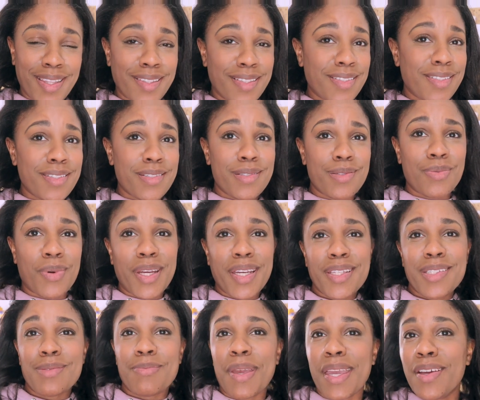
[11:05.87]
and this is what
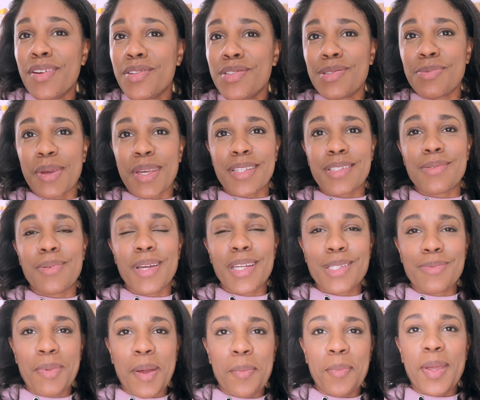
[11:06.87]
his makerspace
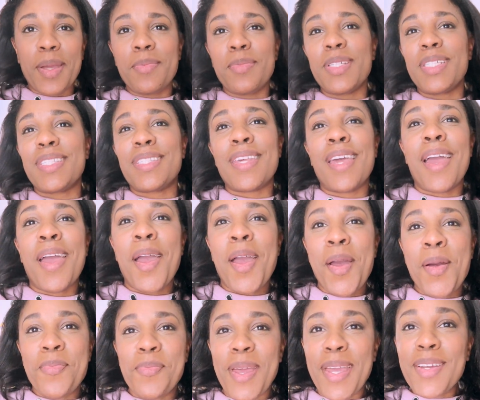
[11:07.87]
was, my baby's
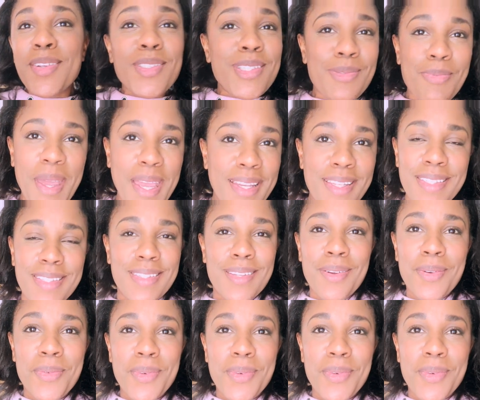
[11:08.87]
makerspace,